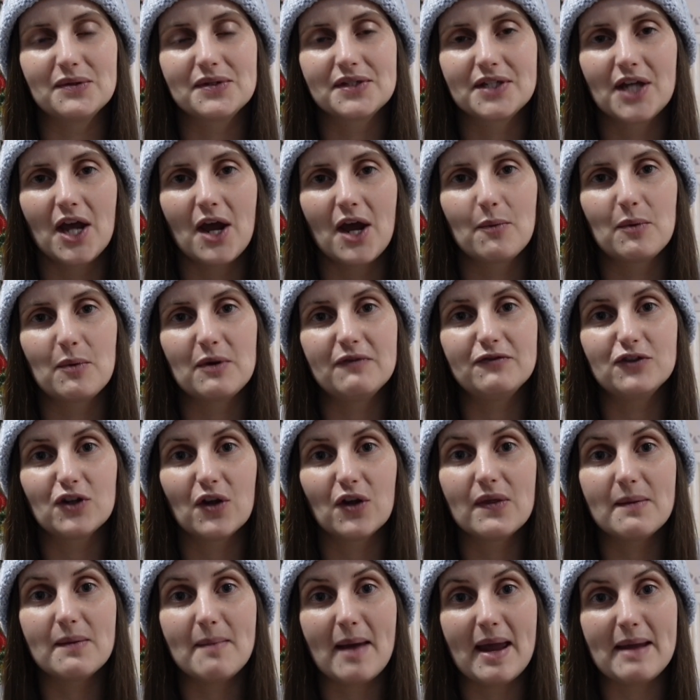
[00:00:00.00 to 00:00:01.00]
So we've
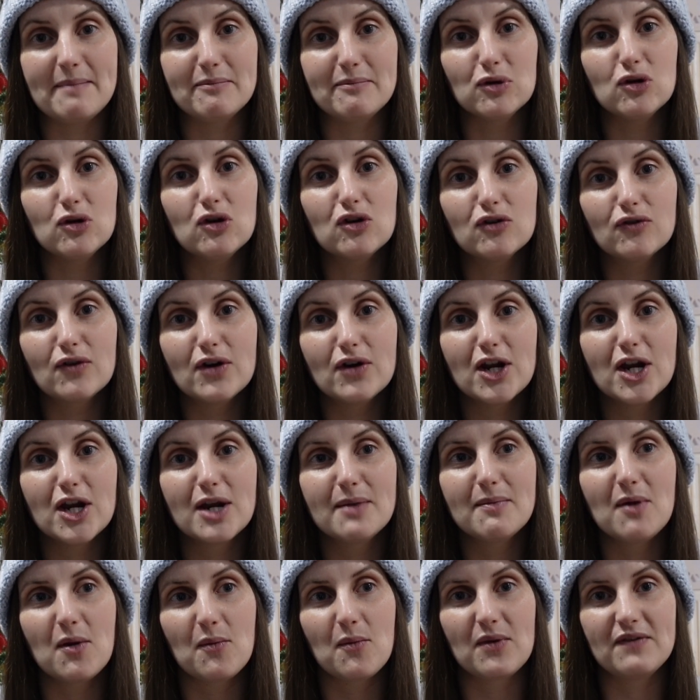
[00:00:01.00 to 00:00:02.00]
done the main
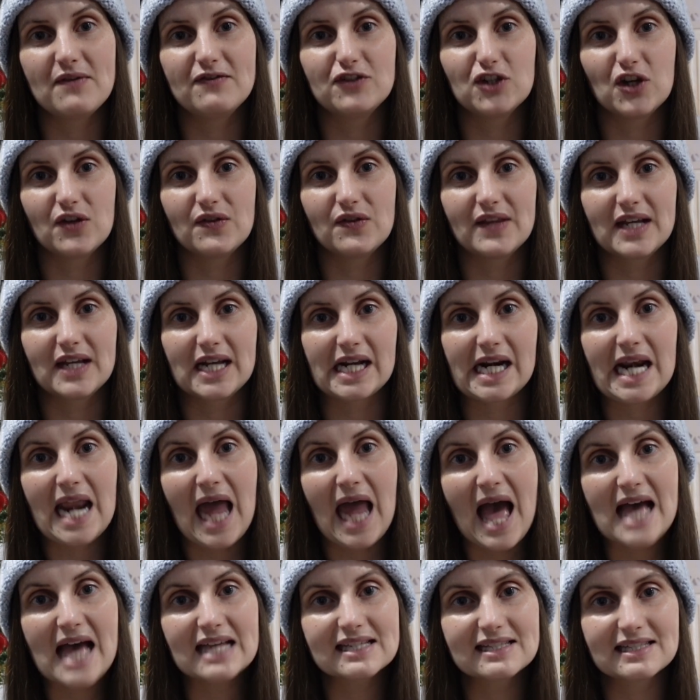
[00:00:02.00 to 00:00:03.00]
ballroom, we've done the
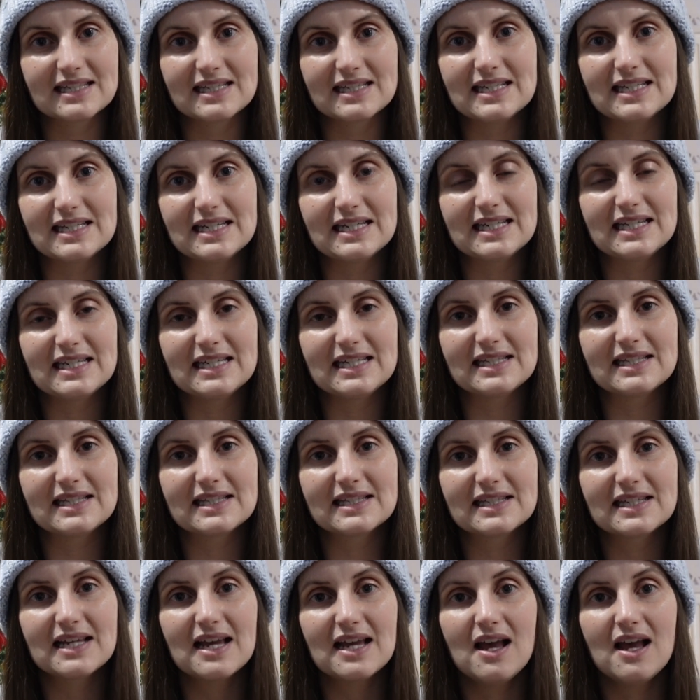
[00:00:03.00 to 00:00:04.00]
classes,